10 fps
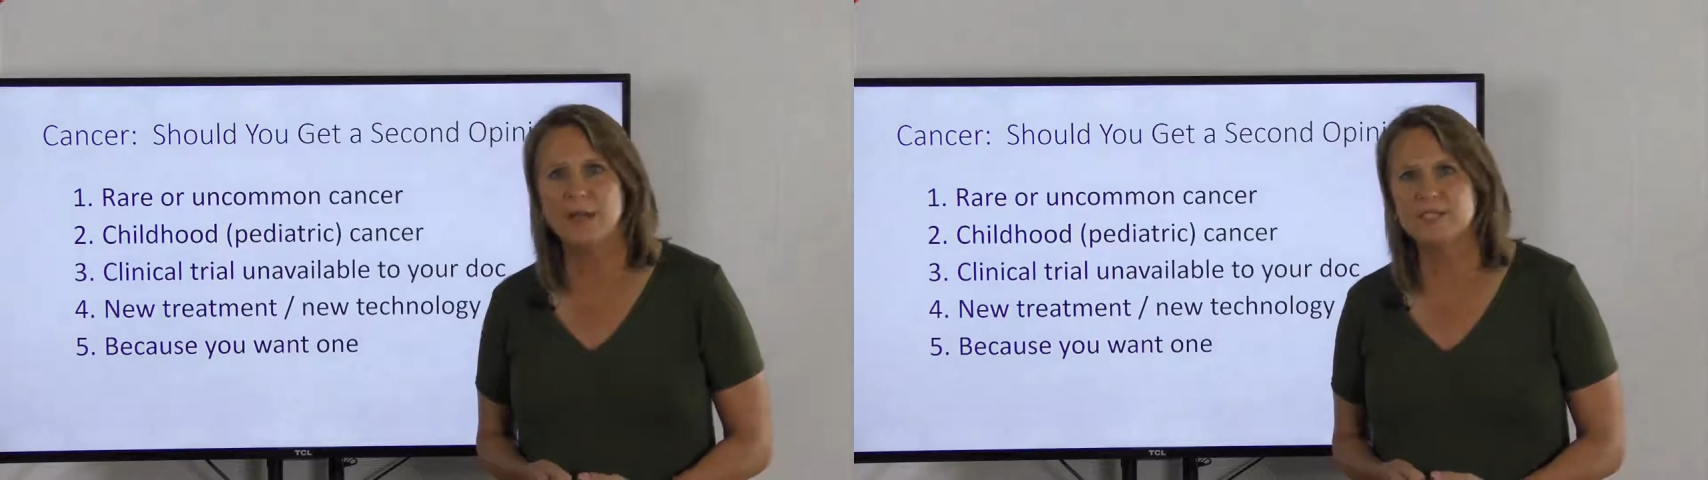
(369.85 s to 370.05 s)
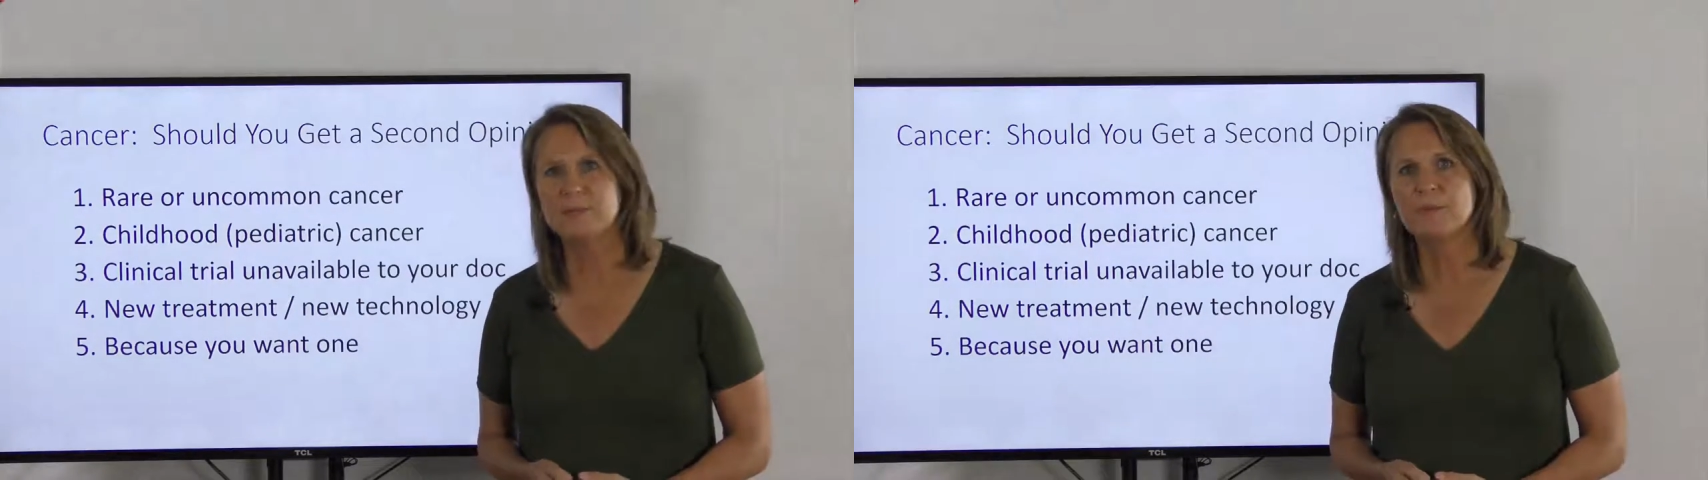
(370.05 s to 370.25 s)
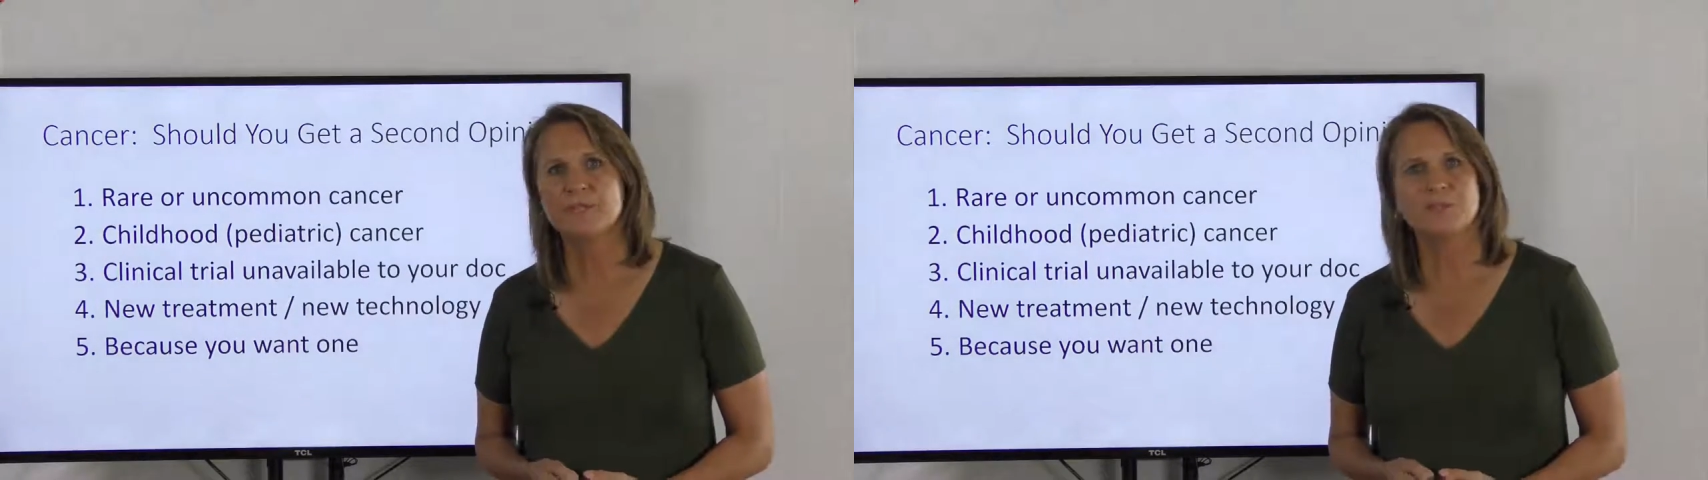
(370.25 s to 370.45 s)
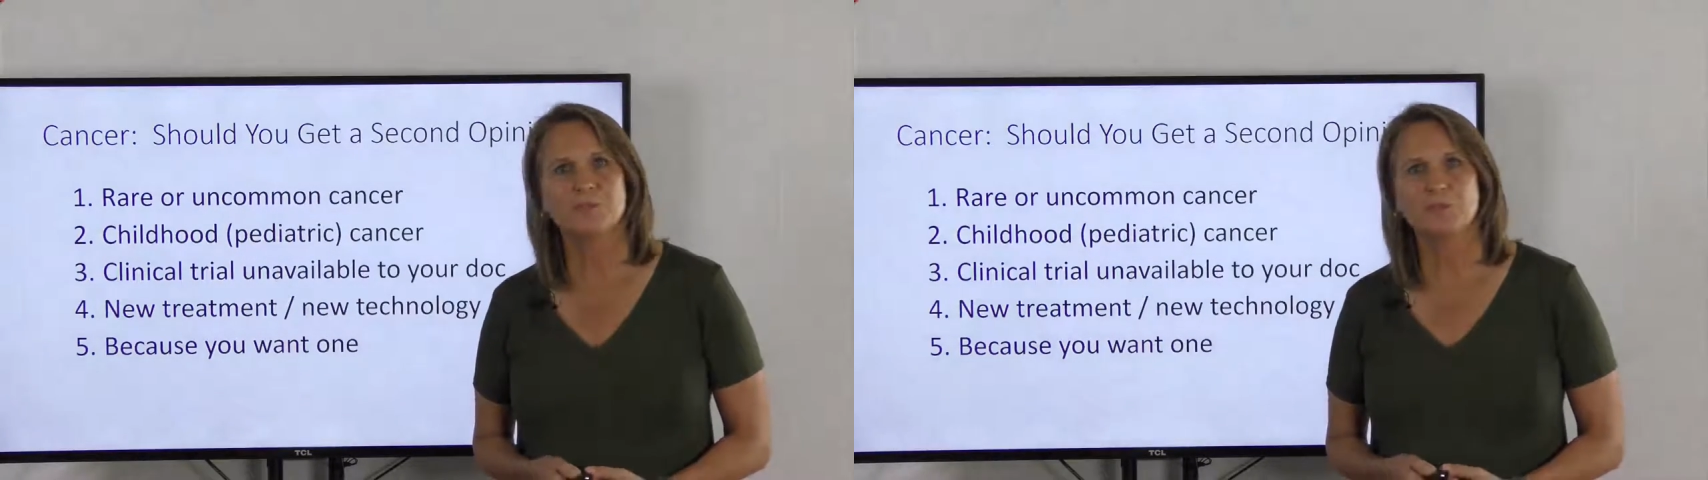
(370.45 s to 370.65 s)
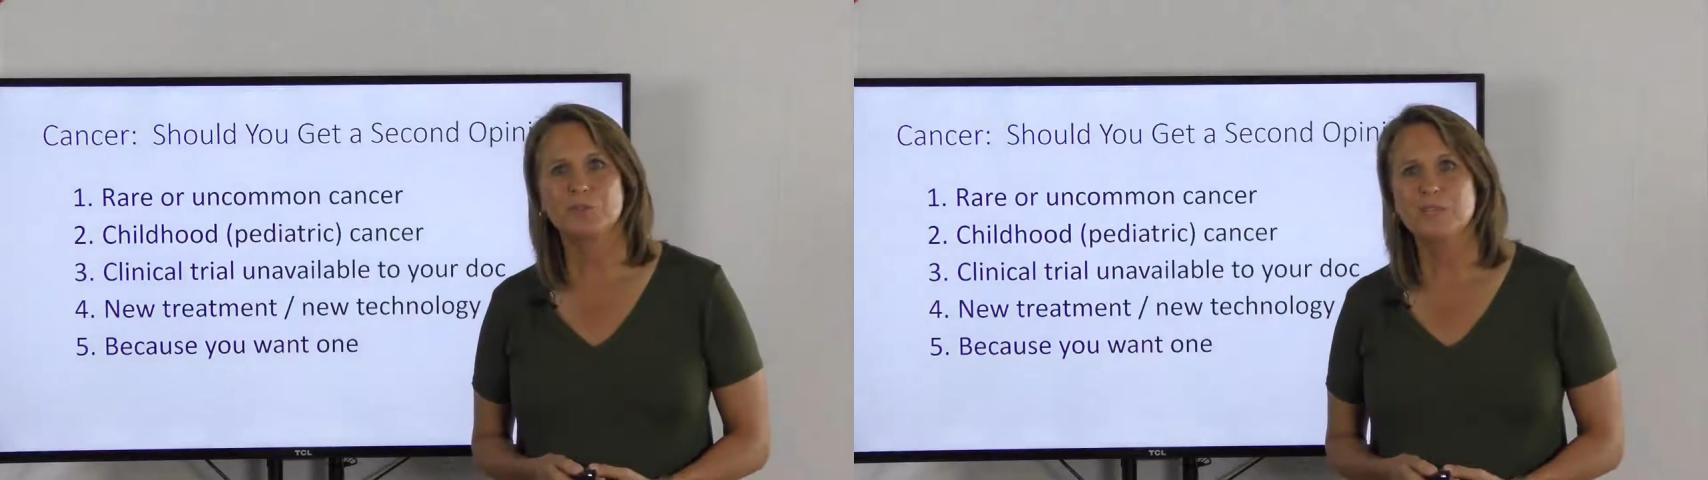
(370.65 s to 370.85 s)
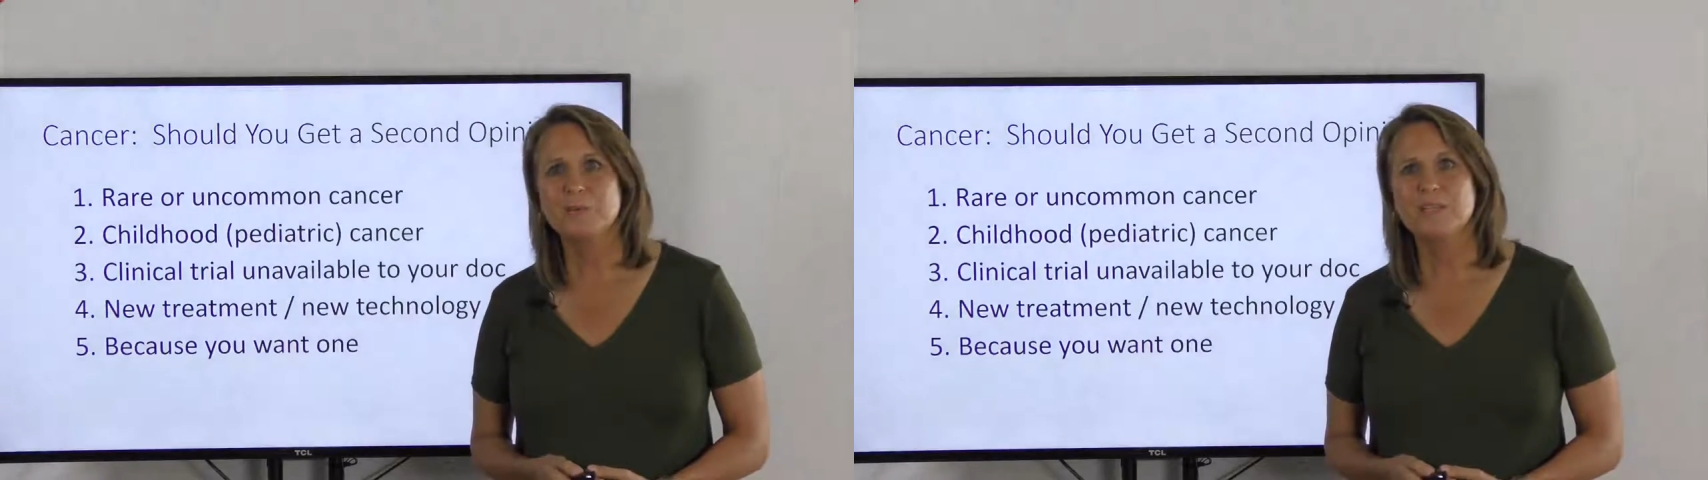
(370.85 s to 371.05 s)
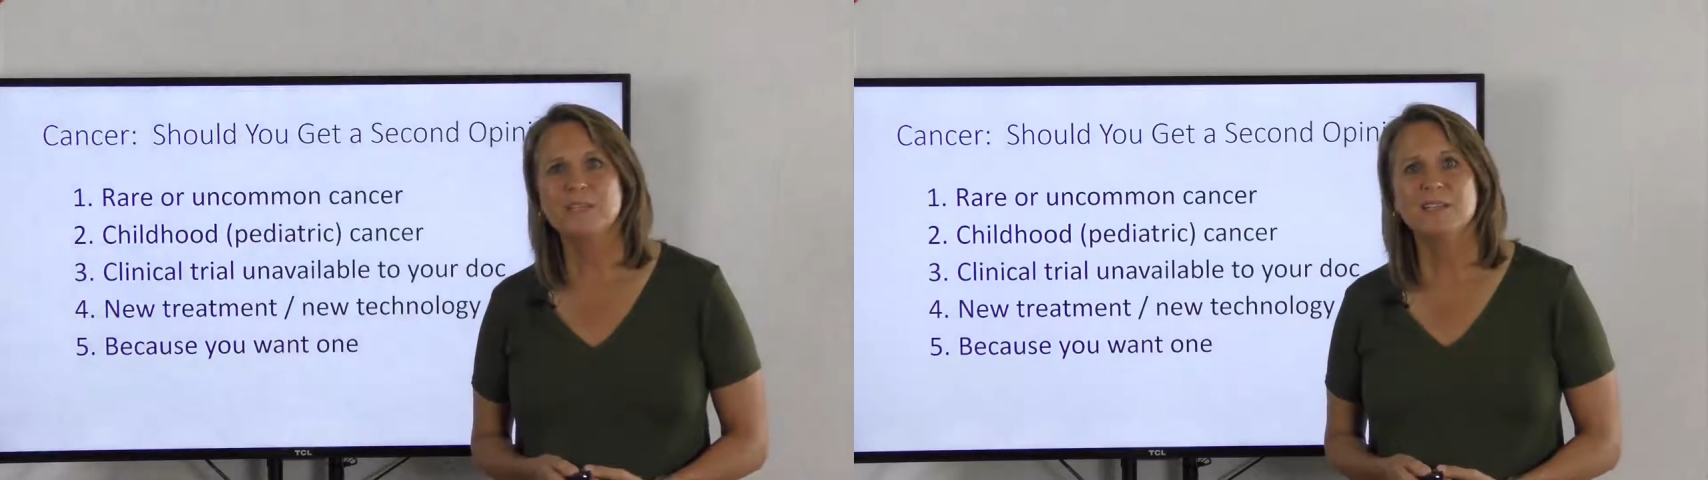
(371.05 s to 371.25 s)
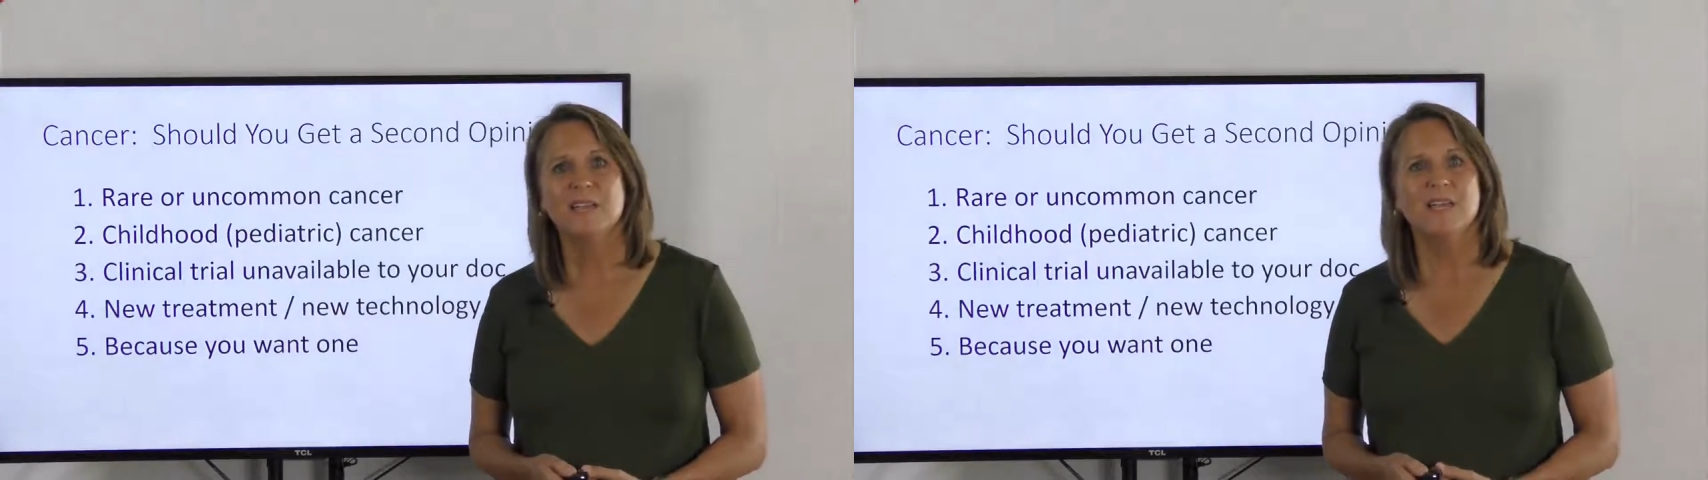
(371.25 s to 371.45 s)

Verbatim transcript: aspect of your treatment